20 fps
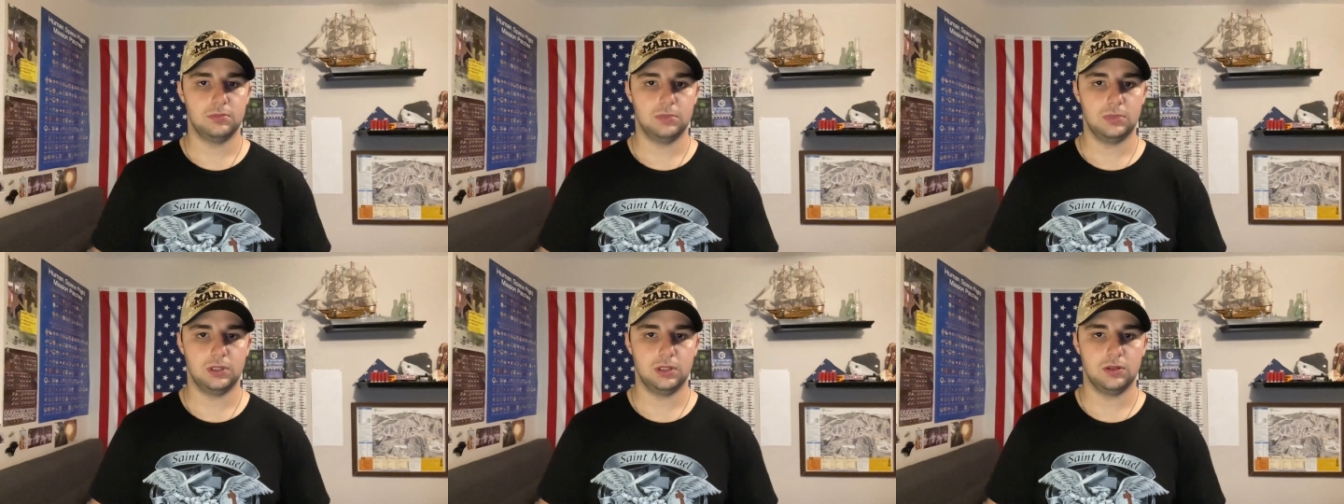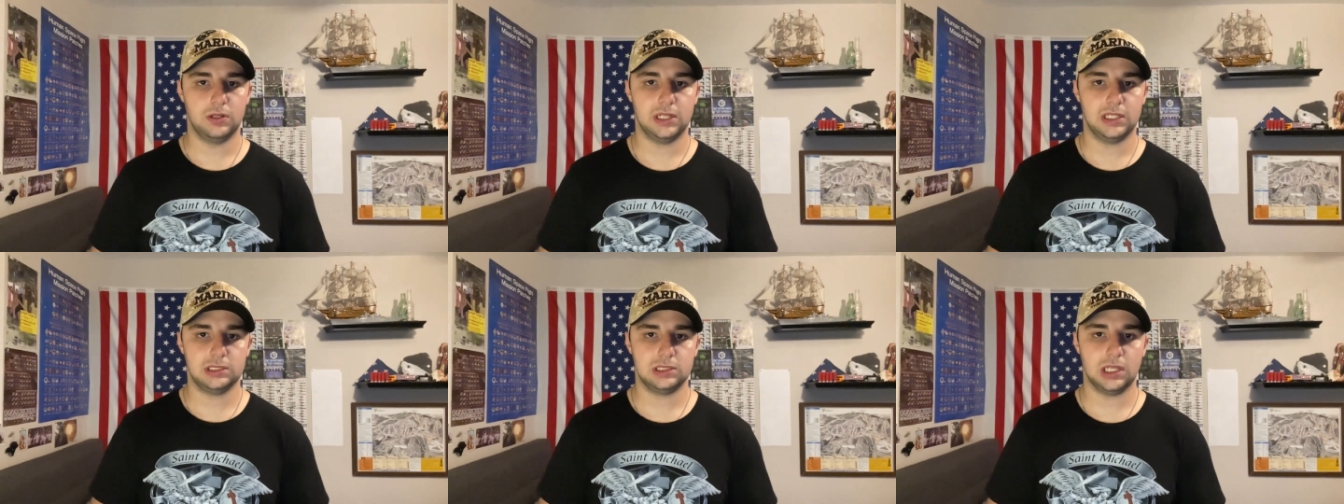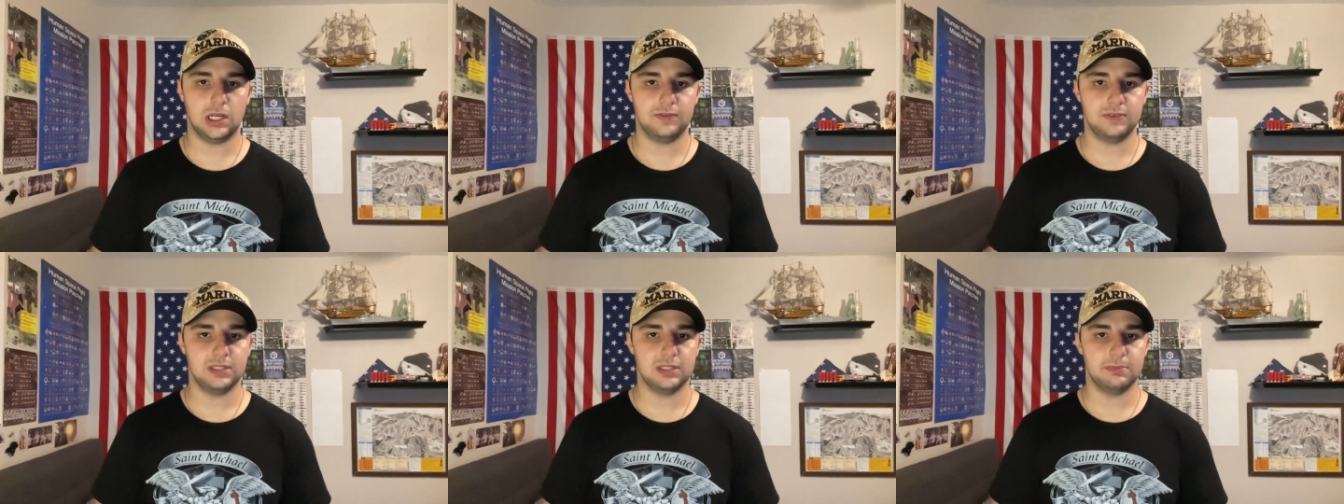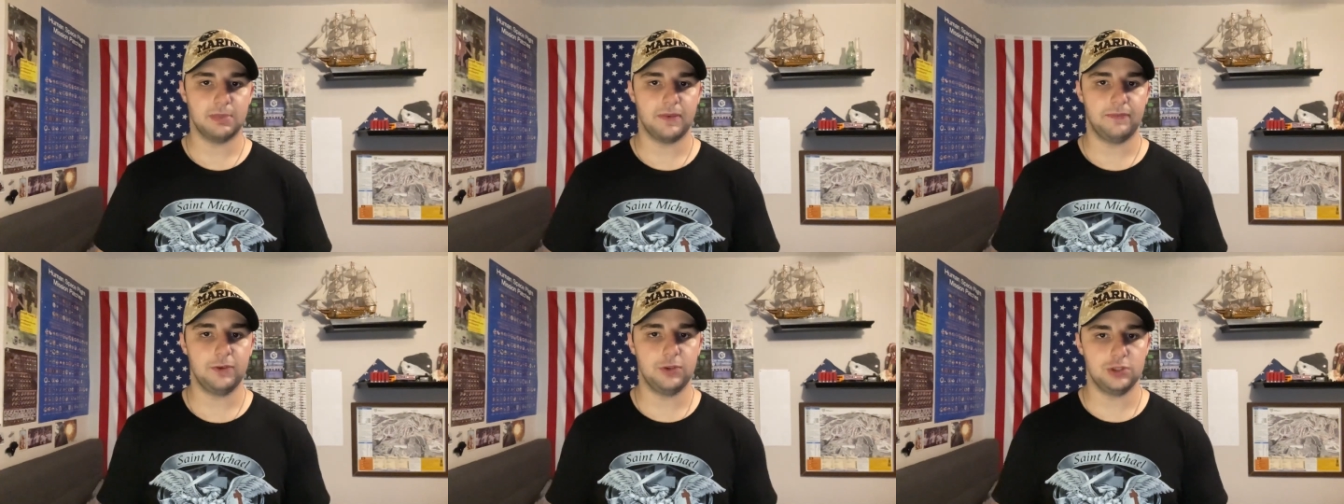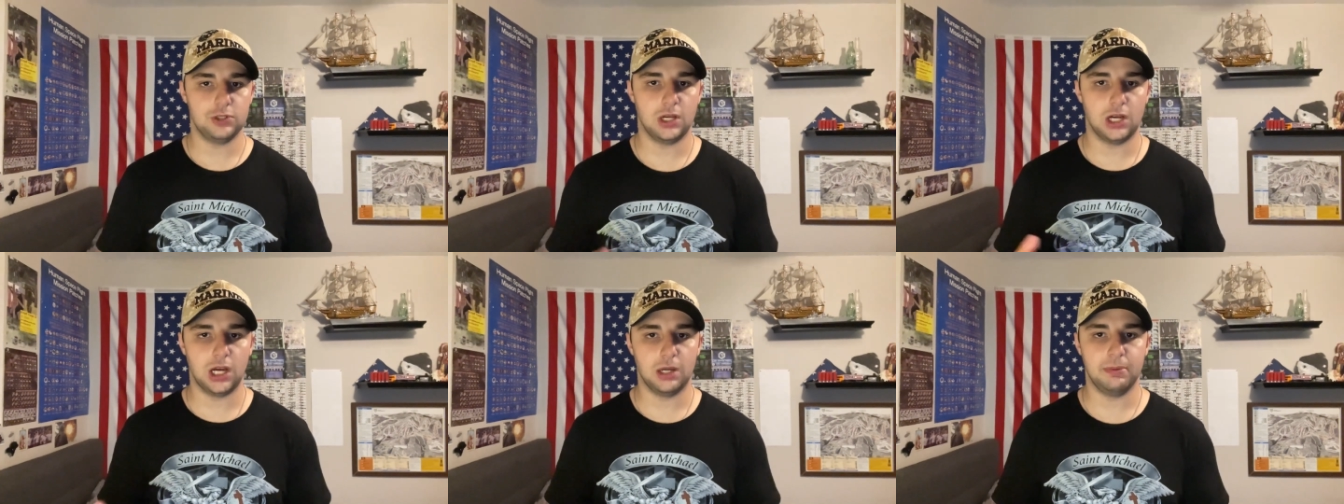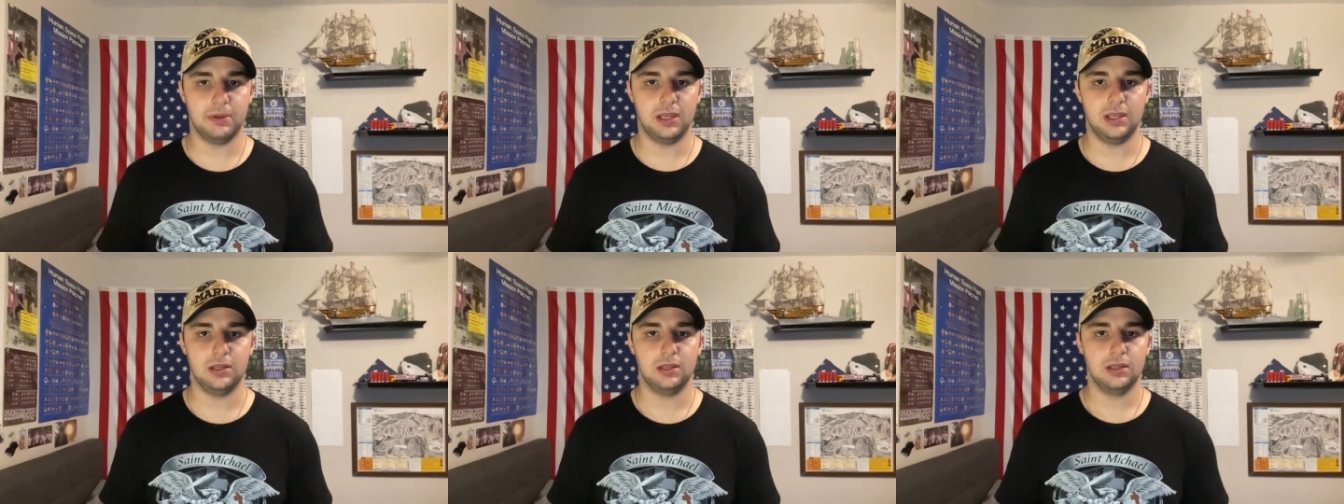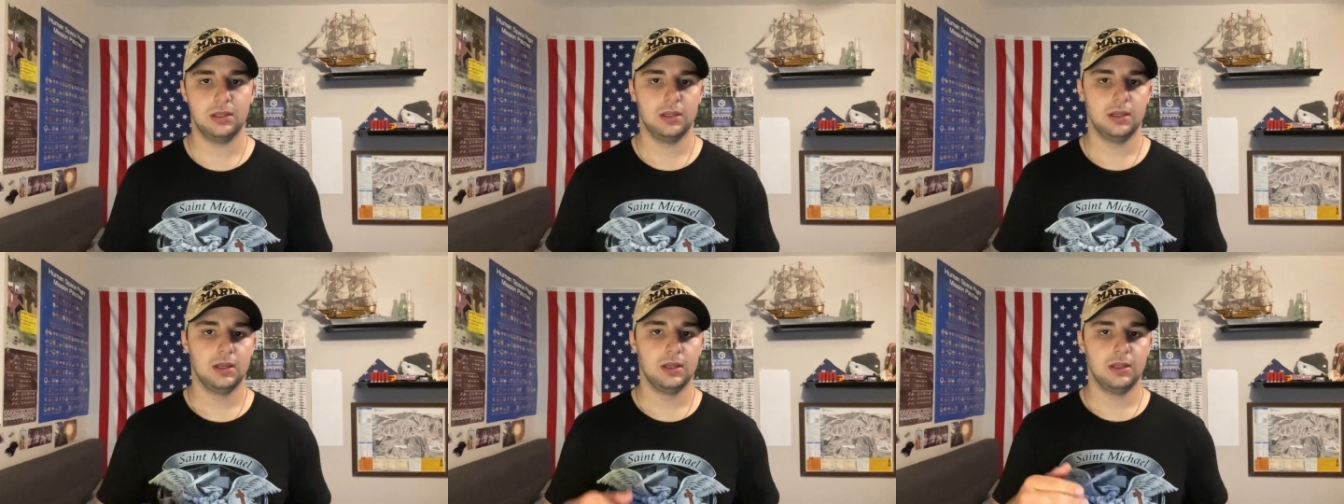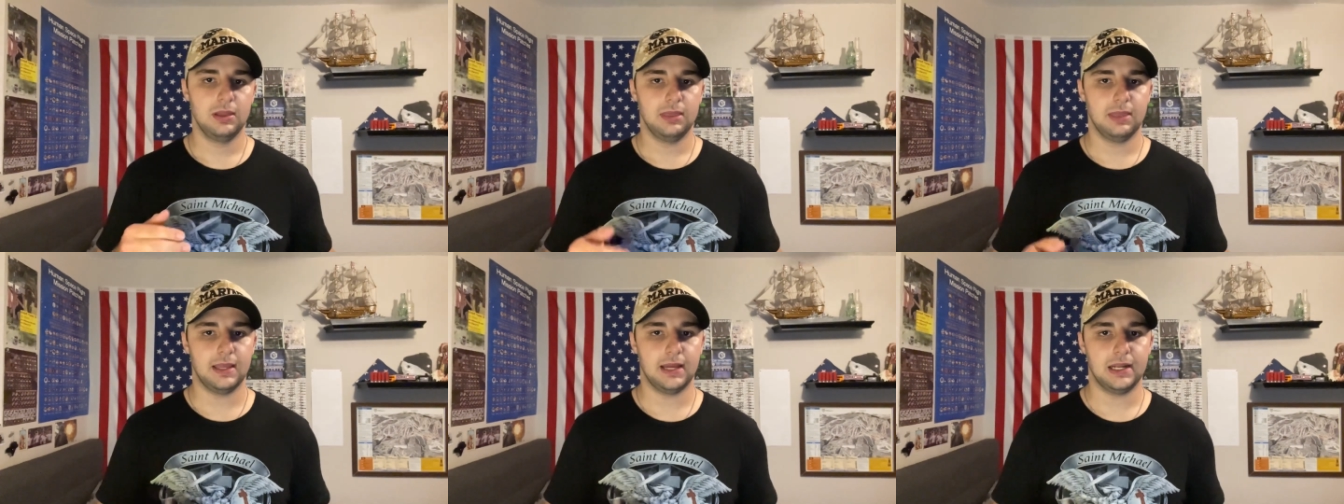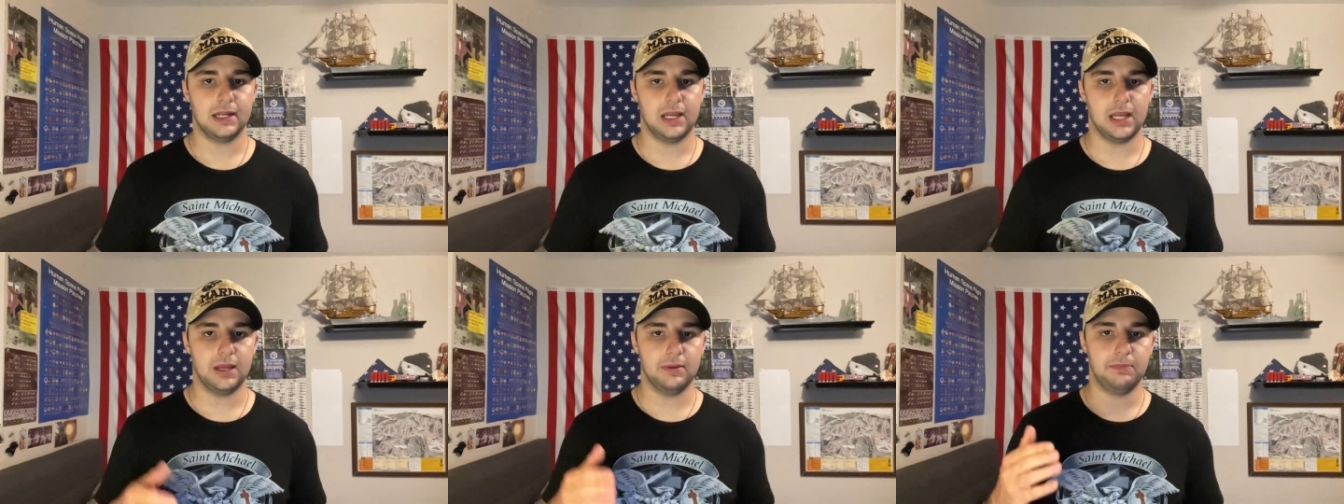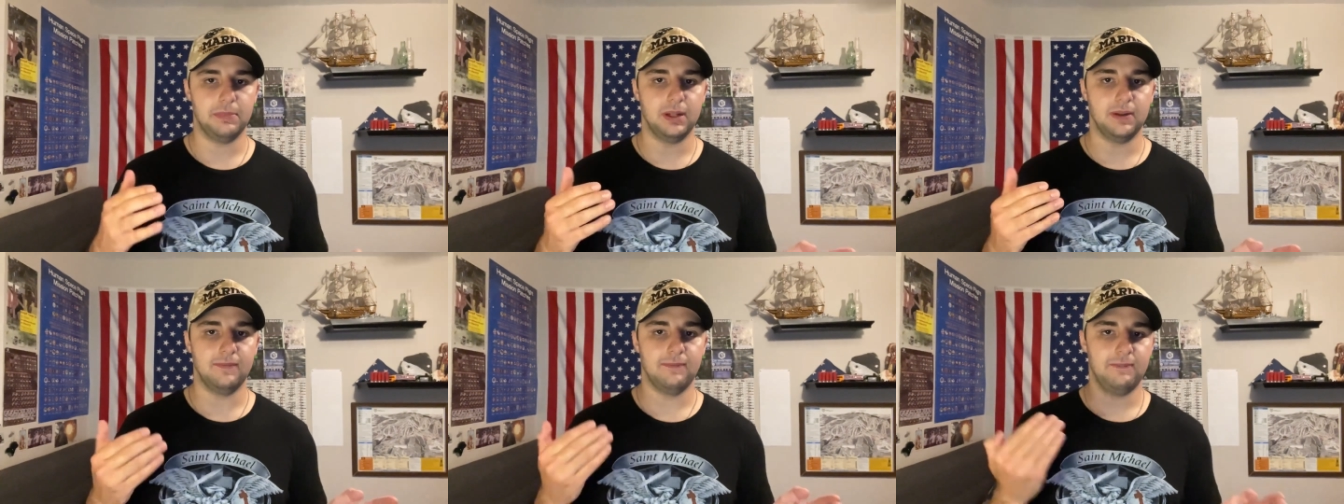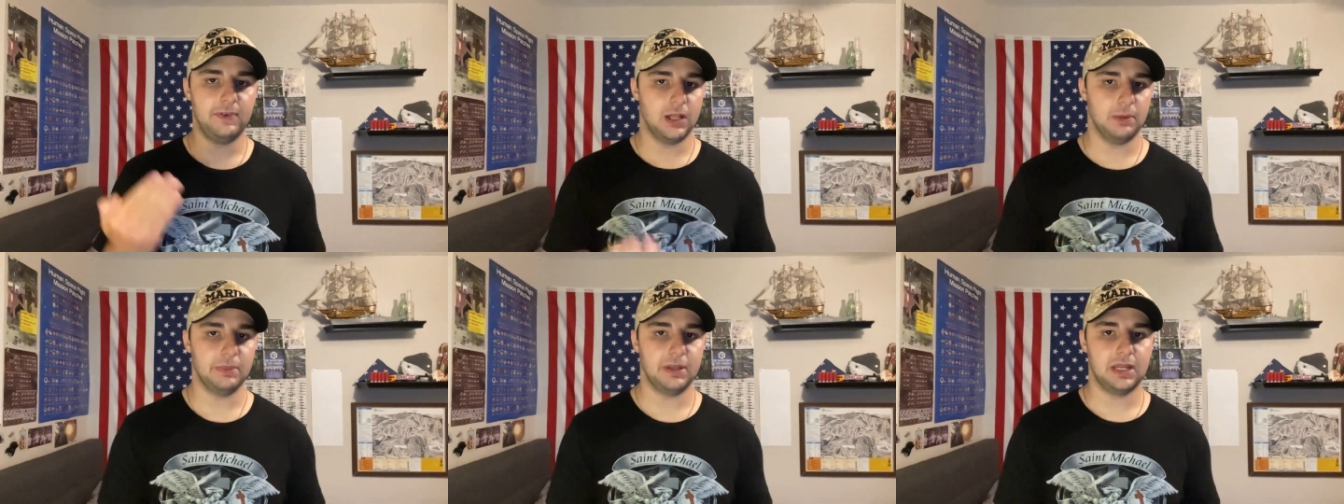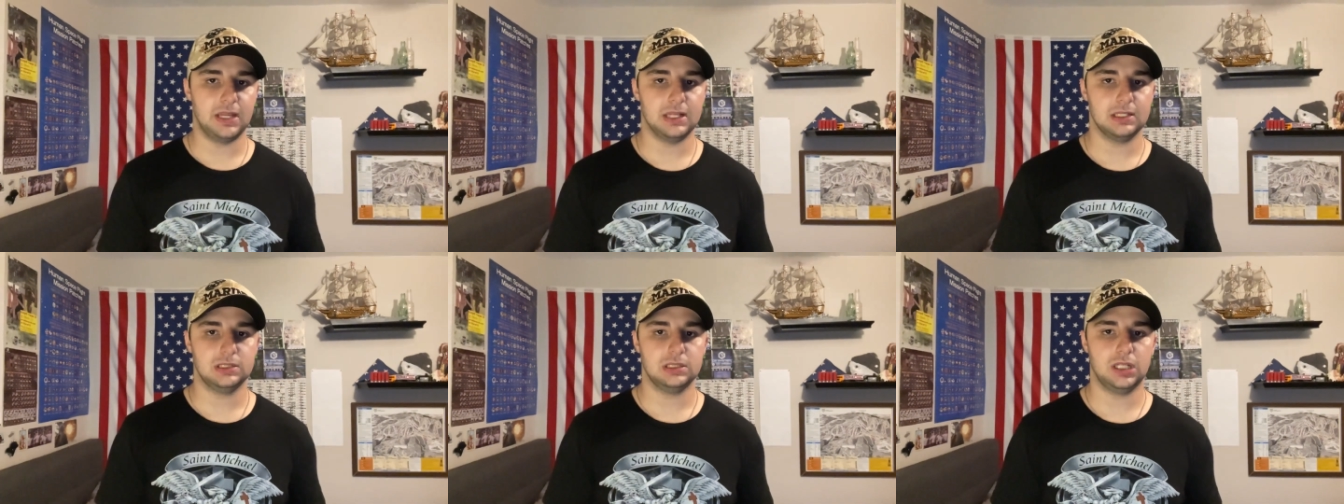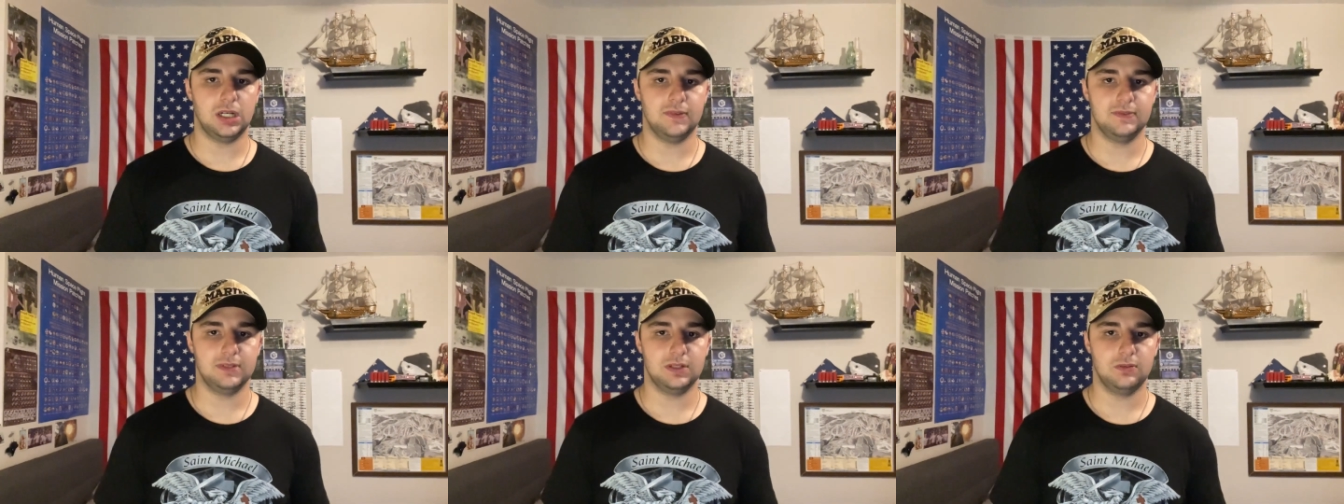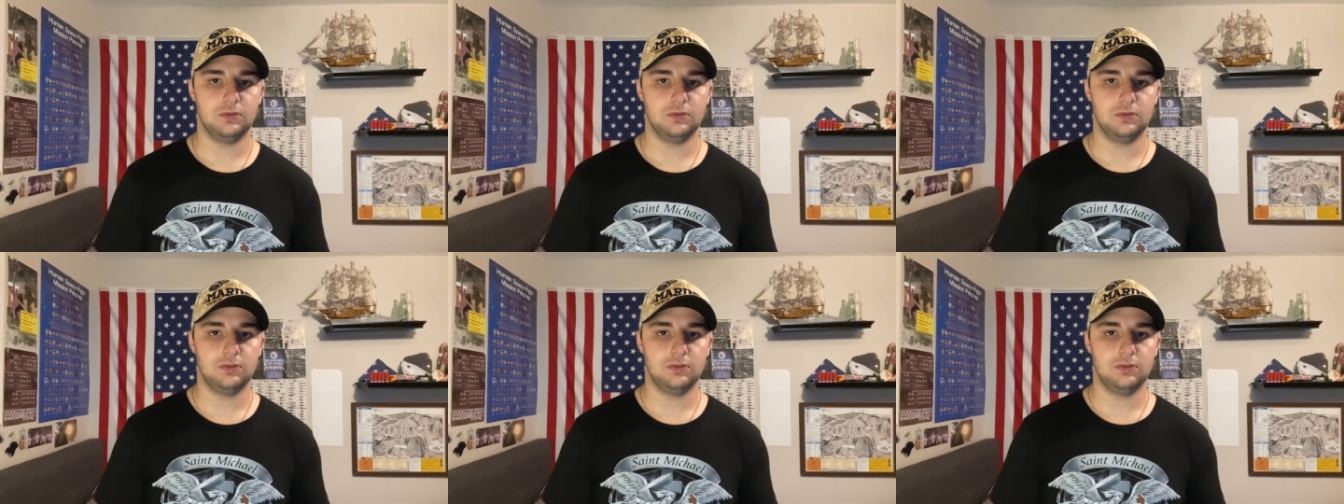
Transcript: You know, airsoft is my future hobby that I've been filming airsoft,